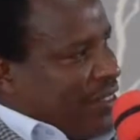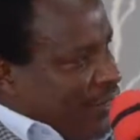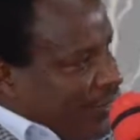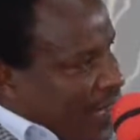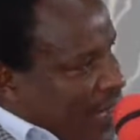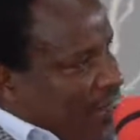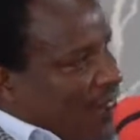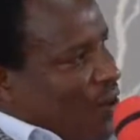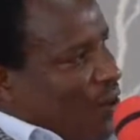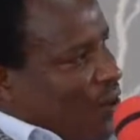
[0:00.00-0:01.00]

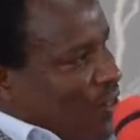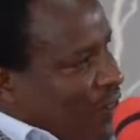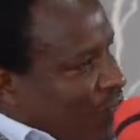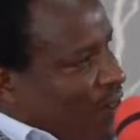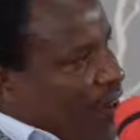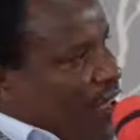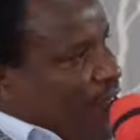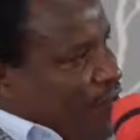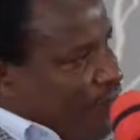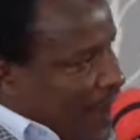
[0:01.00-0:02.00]
divine or
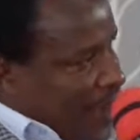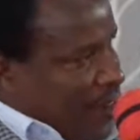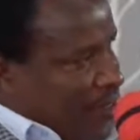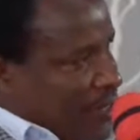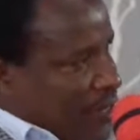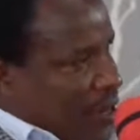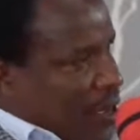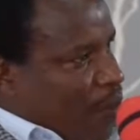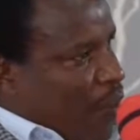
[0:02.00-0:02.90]
godly values.